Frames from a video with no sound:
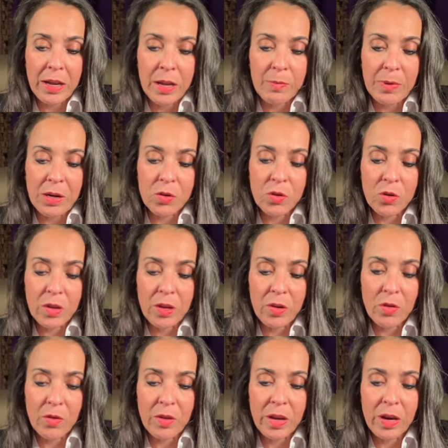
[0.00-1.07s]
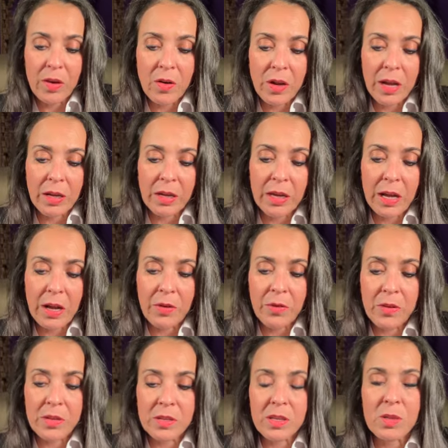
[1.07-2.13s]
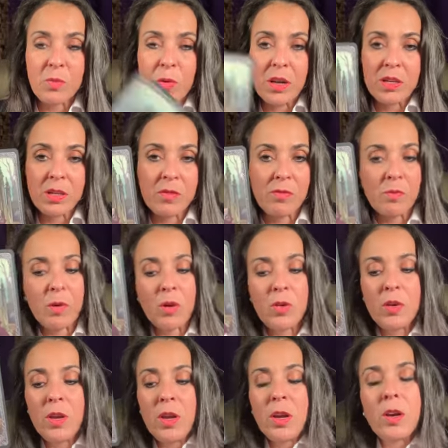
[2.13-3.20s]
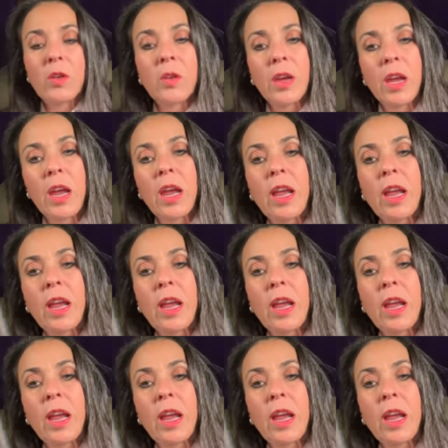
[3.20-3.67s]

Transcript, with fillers: Make sure that you're there and get out of the depressive mode, okay?